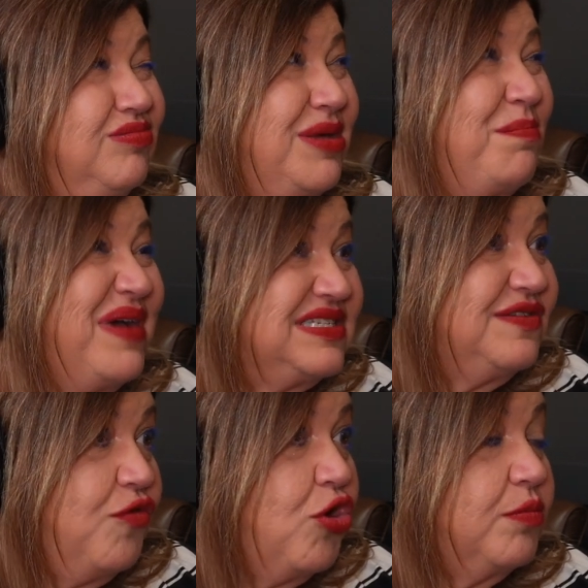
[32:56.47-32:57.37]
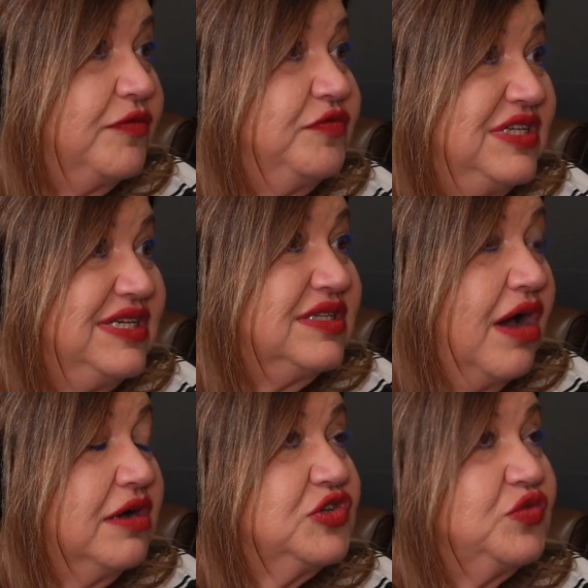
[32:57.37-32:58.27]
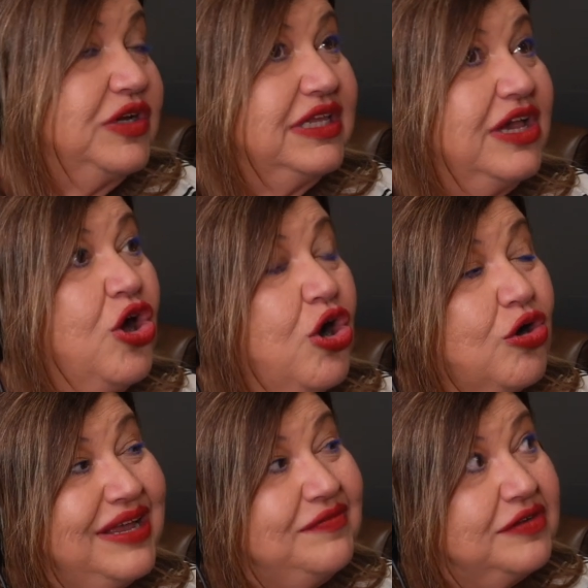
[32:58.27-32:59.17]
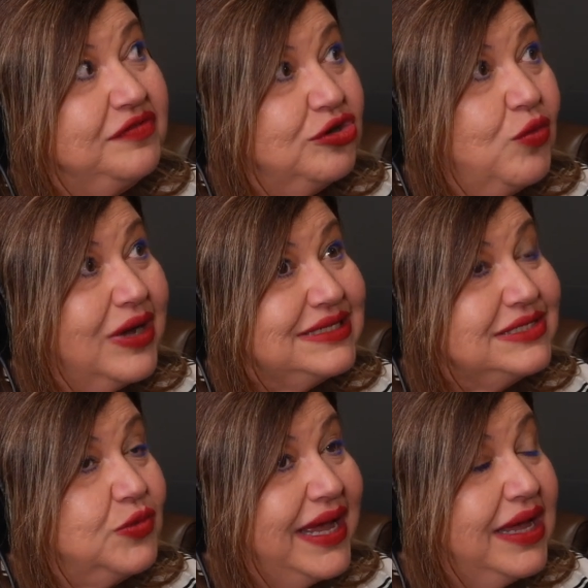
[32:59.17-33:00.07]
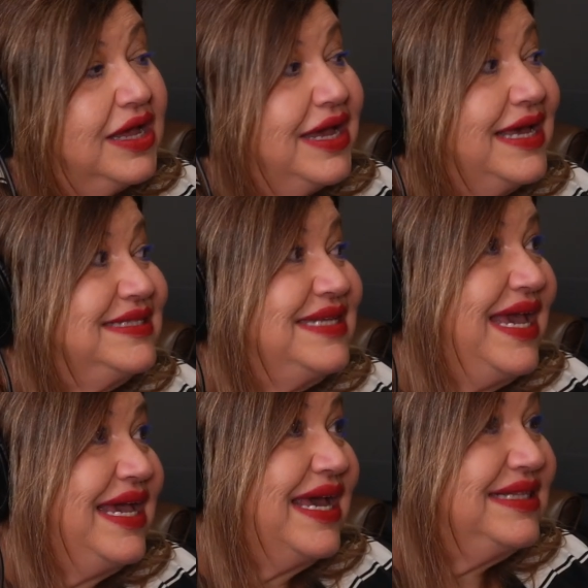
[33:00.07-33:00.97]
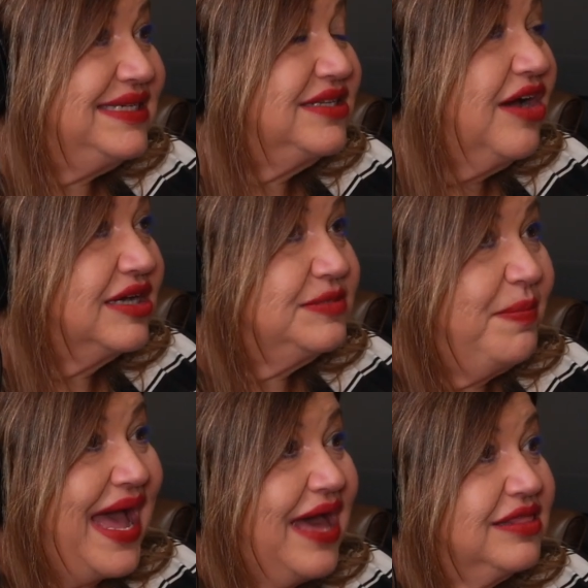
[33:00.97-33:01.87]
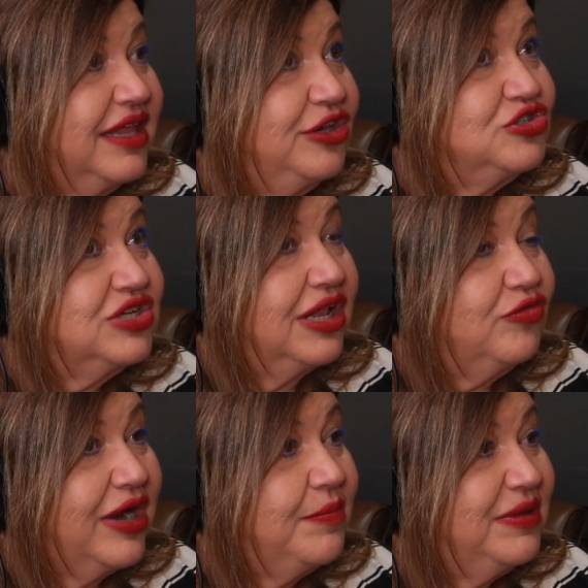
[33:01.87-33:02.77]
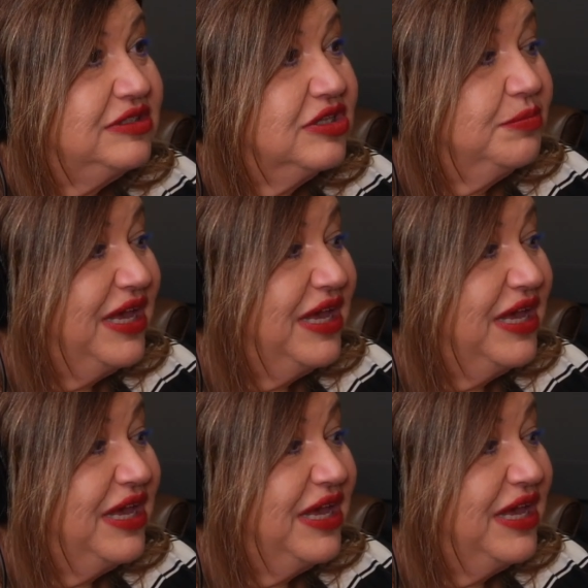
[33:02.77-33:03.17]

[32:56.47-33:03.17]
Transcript: the best form of detox, really. Or even if you don't want to sweat, take a detox bath. Like usually I'll recommend to the